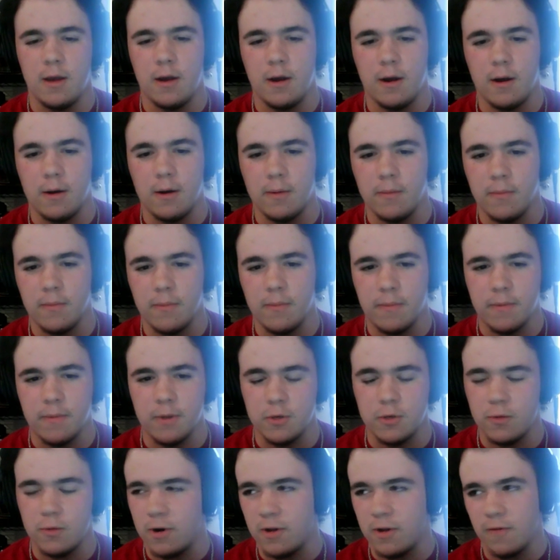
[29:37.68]
Um, the
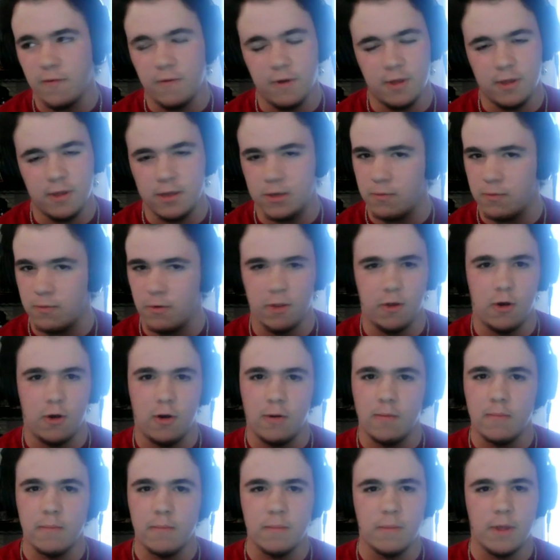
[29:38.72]
25th is one of
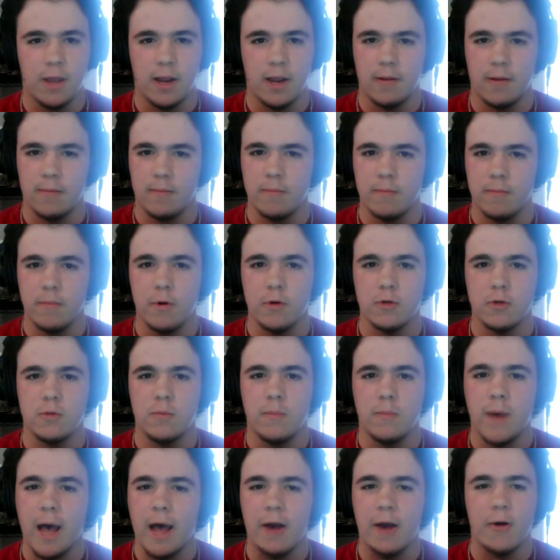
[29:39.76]
the like most
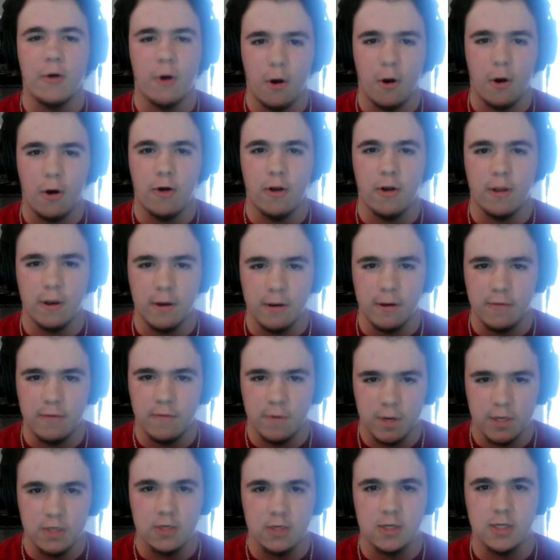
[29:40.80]
battle hardened
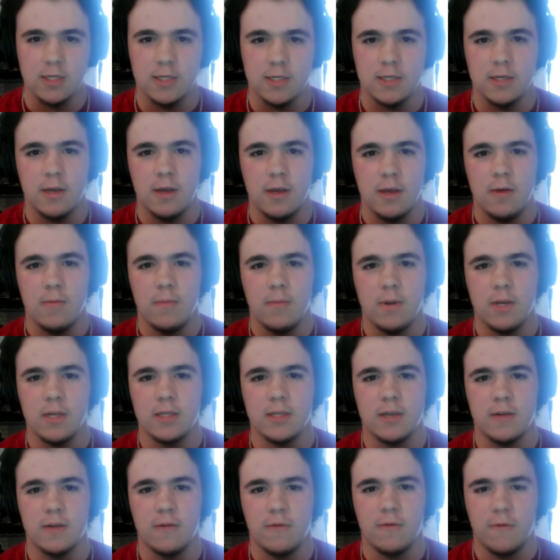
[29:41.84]
divisions because
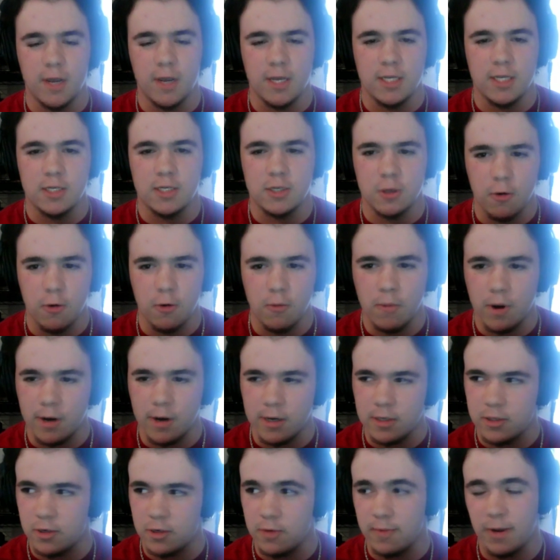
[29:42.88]
they faced so
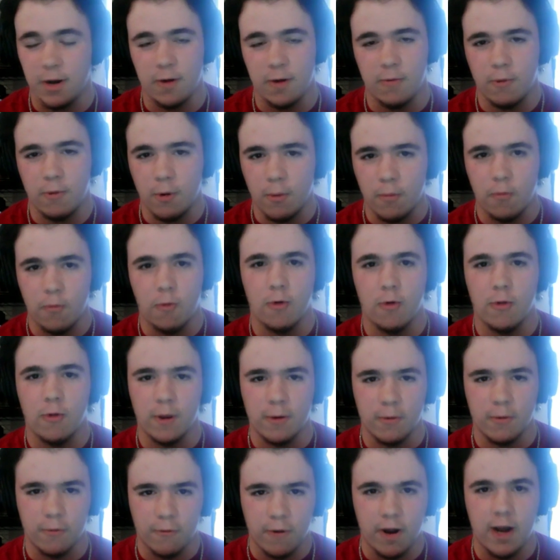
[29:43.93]
much, no matter what war
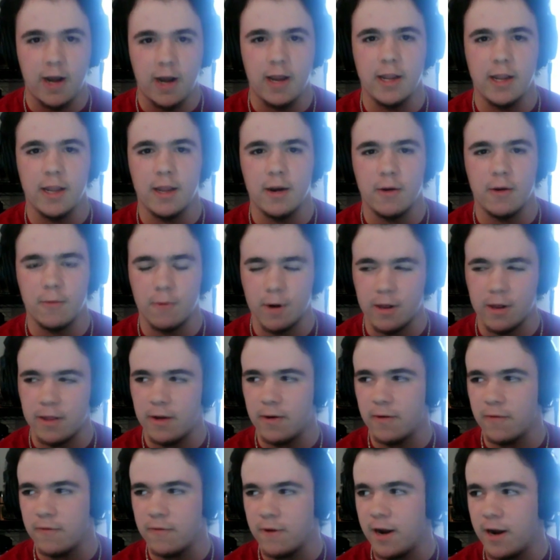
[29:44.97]
they were fighting in or where they
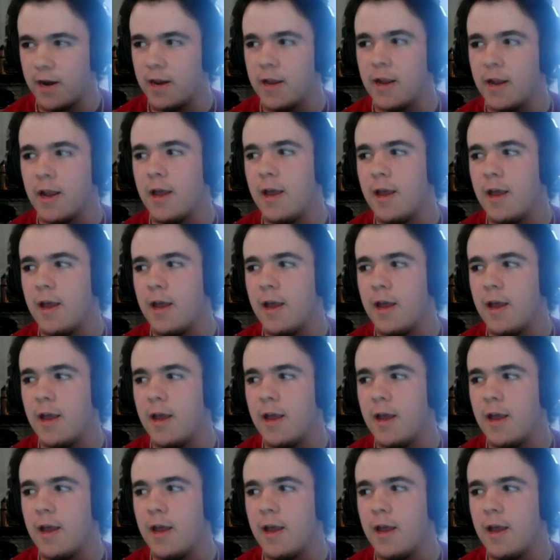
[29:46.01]
were fighting.